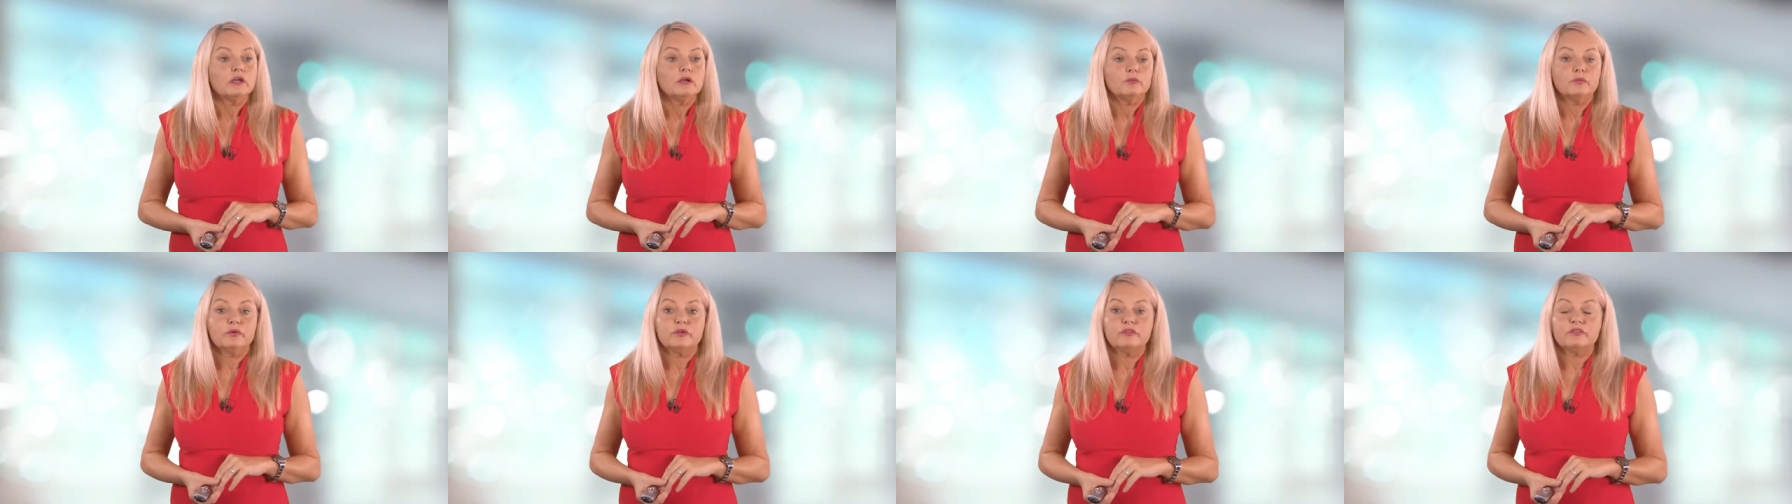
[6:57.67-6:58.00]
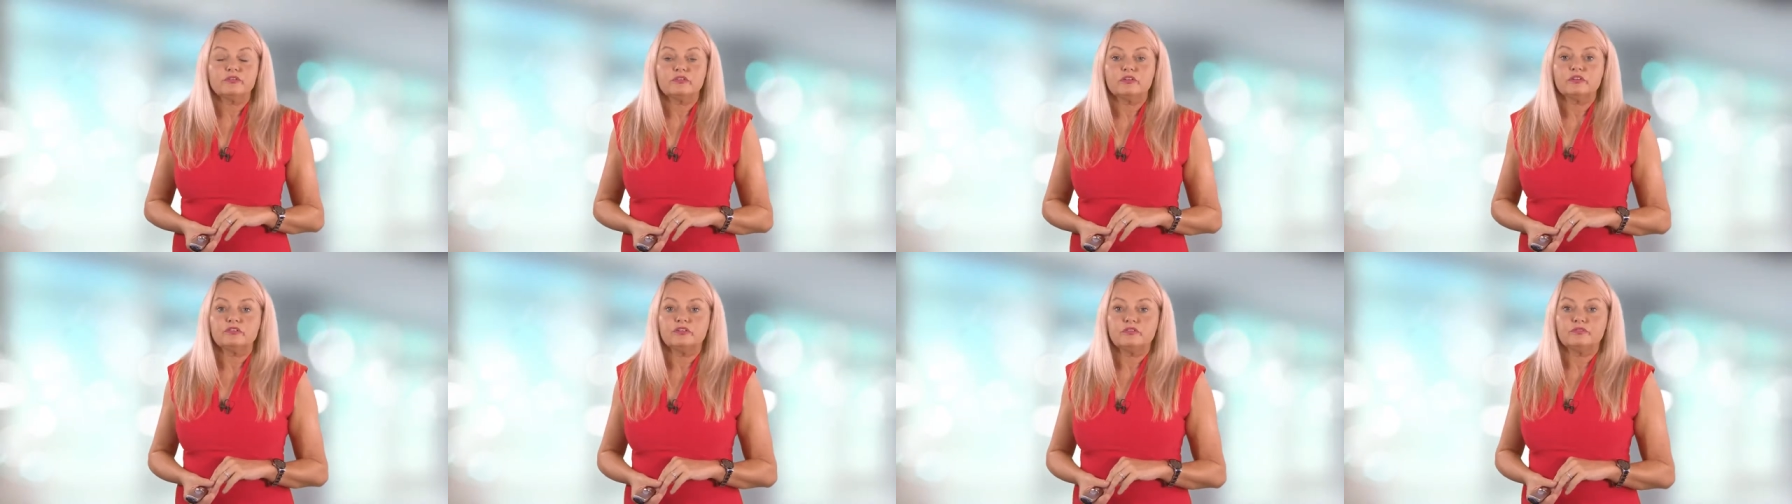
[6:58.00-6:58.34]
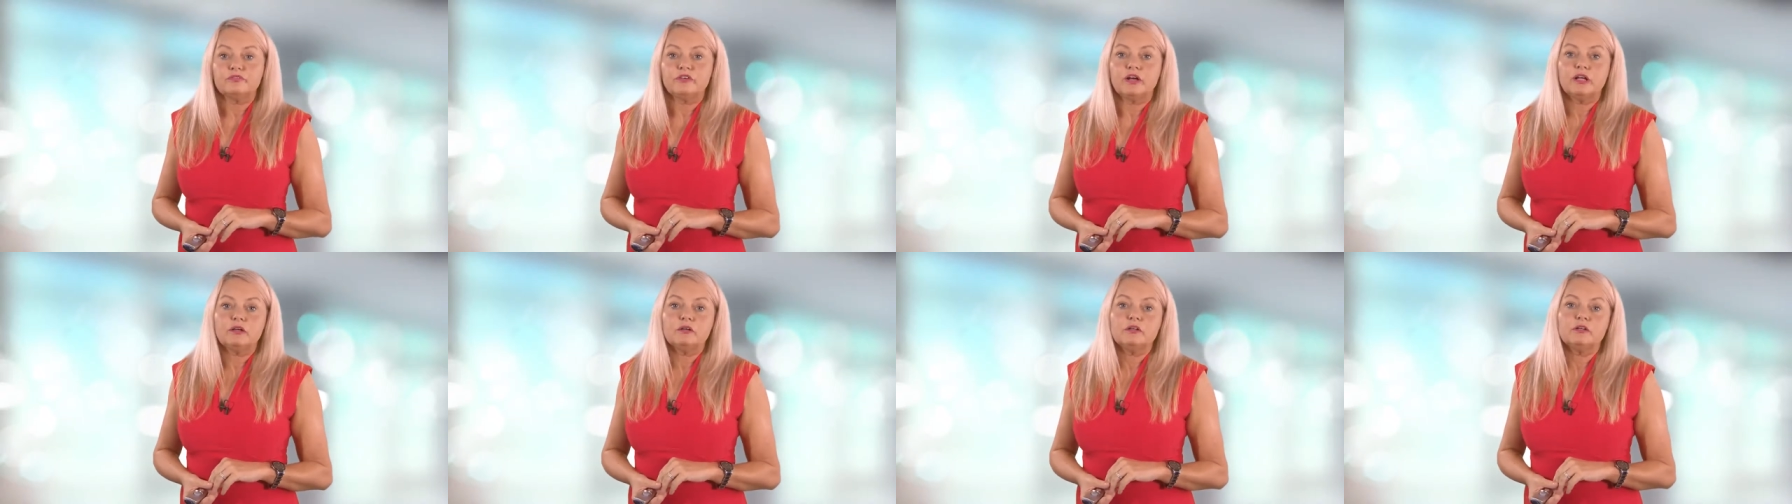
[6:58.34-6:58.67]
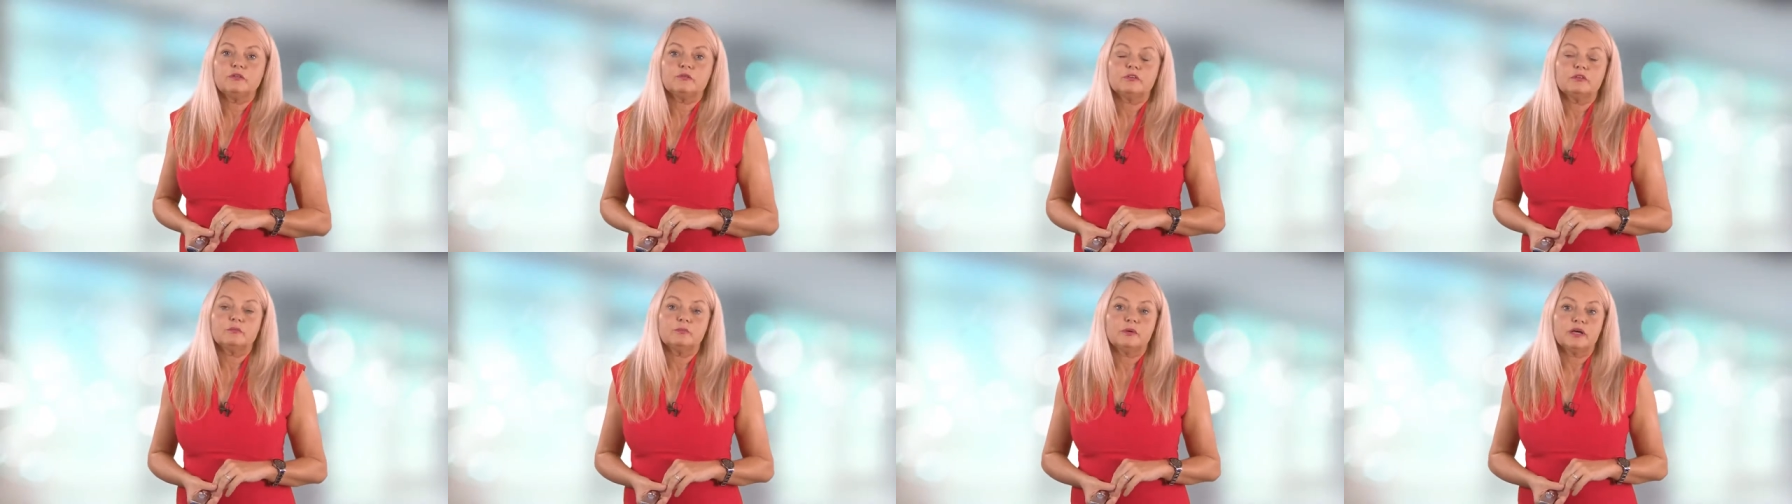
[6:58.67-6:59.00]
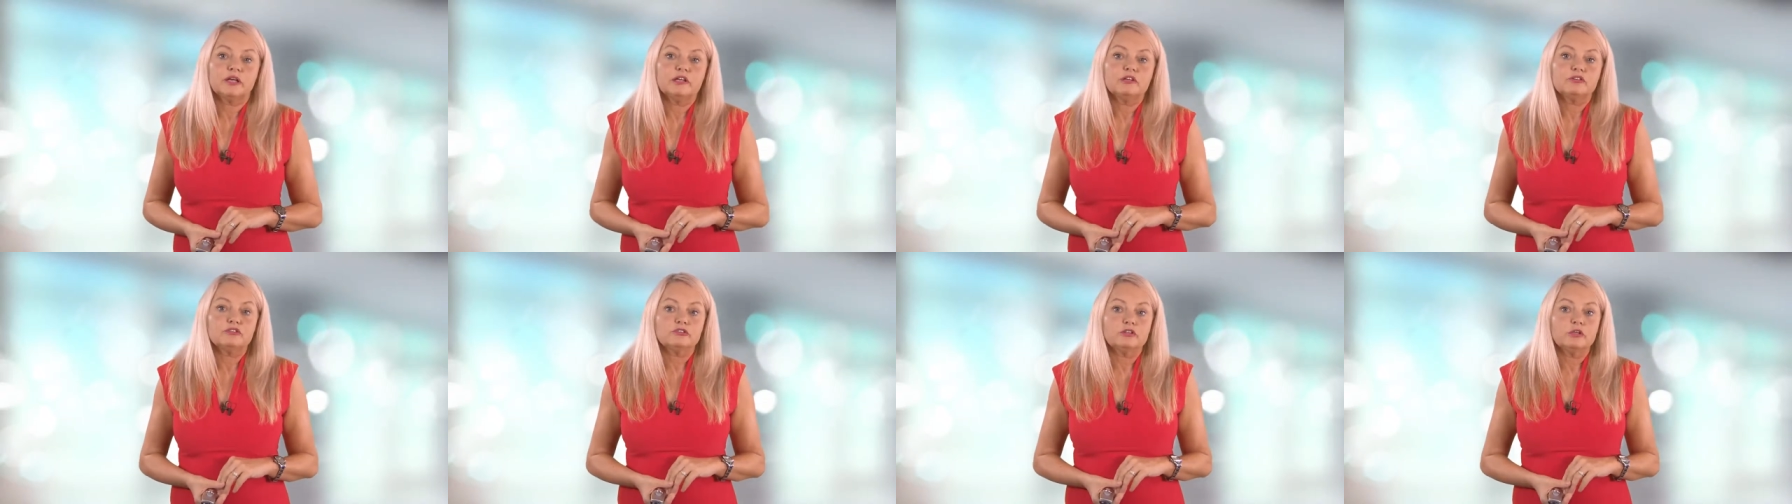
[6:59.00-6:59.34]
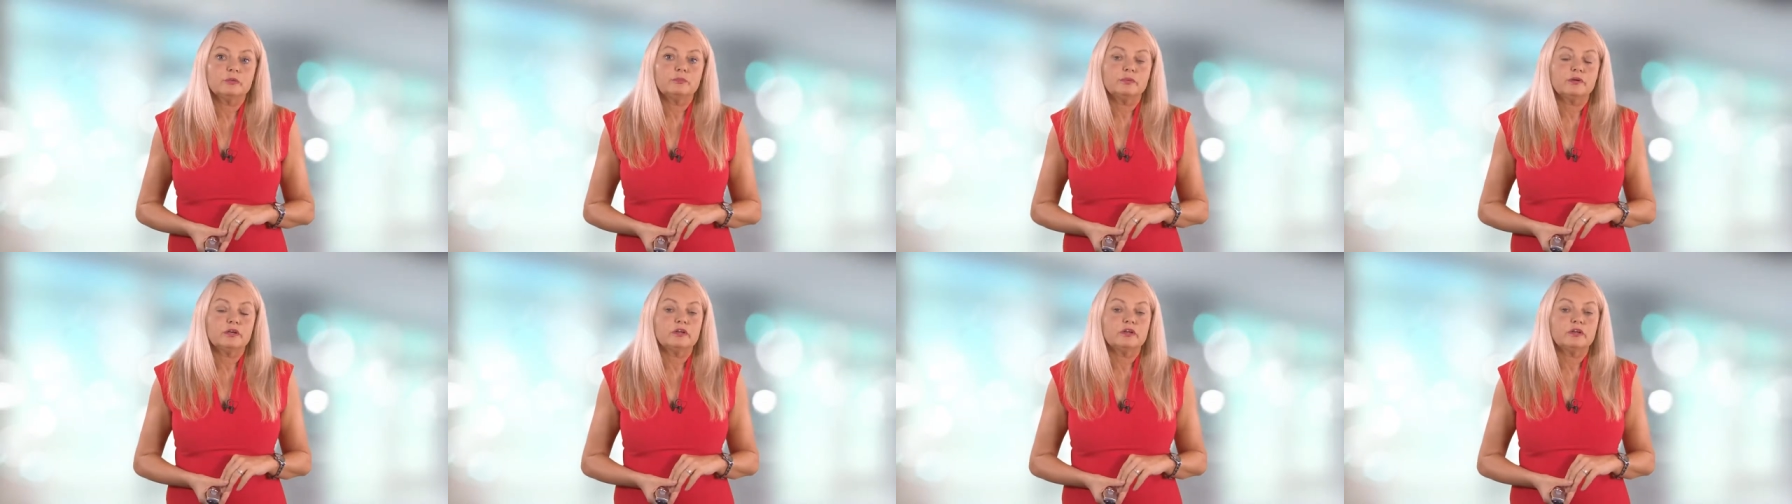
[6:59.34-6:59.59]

was developed by a group